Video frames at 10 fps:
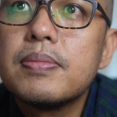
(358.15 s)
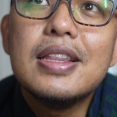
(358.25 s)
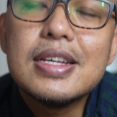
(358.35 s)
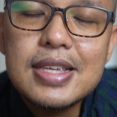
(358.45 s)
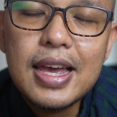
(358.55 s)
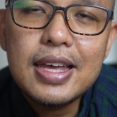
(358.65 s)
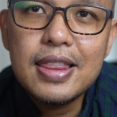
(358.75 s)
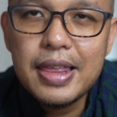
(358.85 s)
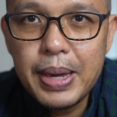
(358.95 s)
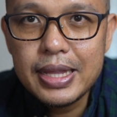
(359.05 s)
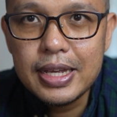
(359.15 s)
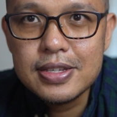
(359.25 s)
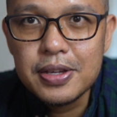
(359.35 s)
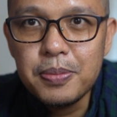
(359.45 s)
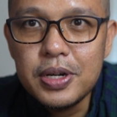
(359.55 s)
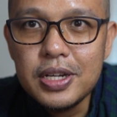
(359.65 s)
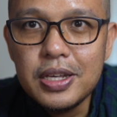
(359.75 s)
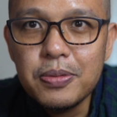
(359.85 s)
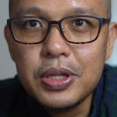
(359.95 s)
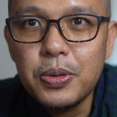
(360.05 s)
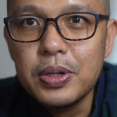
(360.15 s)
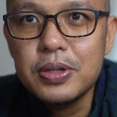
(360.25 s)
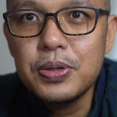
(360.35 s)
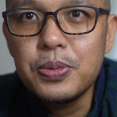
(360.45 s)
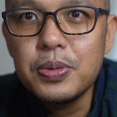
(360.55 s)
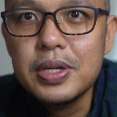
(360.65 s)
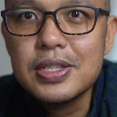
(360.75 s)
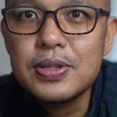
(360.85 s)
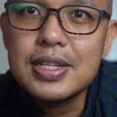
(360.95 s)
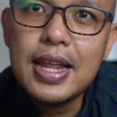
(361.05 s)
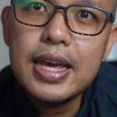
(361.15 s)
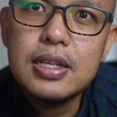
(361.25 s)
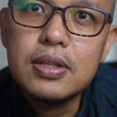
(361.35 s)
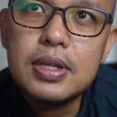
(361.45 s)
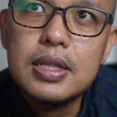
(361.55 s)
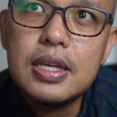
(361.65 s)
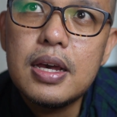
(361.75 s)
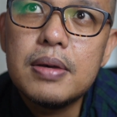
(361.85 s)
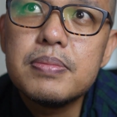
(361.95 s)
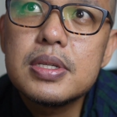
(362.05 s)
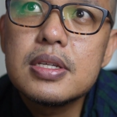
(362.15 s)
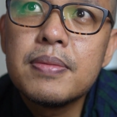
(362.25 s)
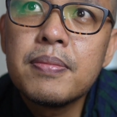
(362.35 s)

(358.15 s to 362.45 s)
In the second thematic summary, what you will do is to slide into the DMs.